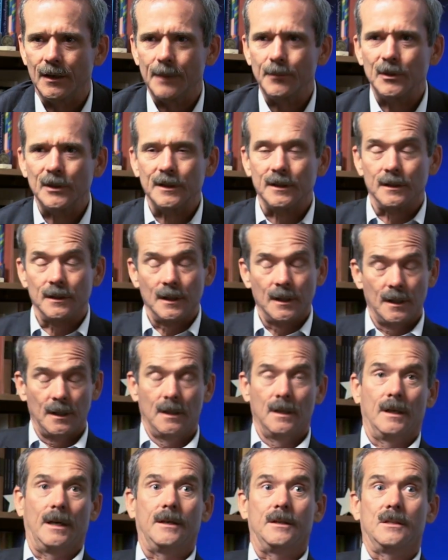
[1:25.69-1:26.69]
I'm gonna,
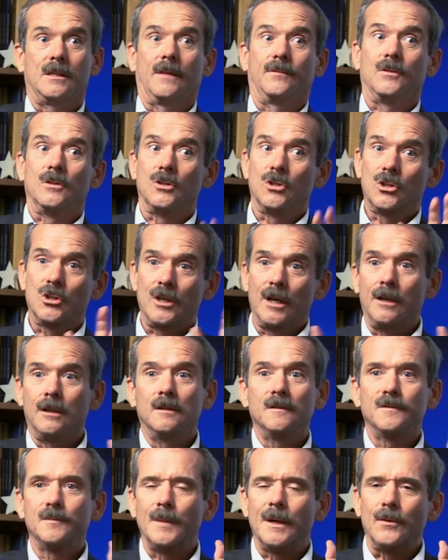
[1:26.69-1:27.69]
I just have to
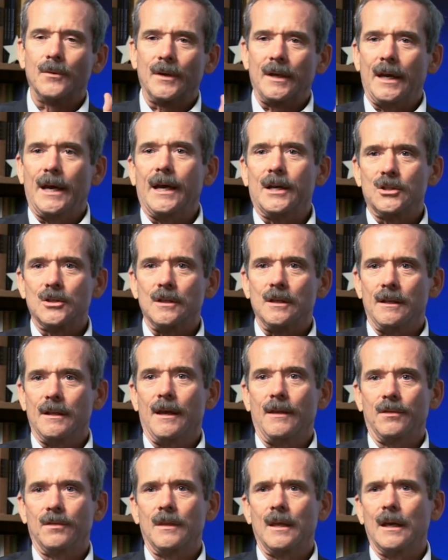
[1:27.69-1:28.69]
shelve my reaction to
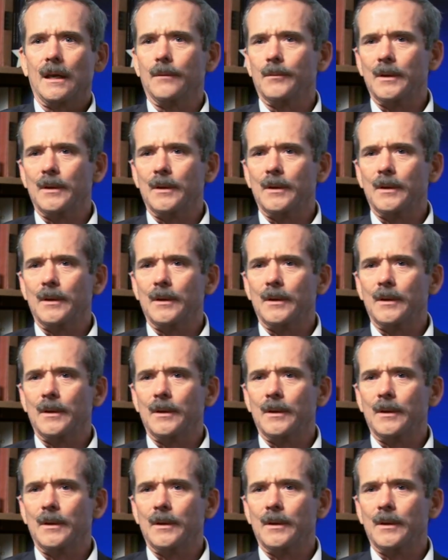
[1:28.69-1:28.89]
that thing.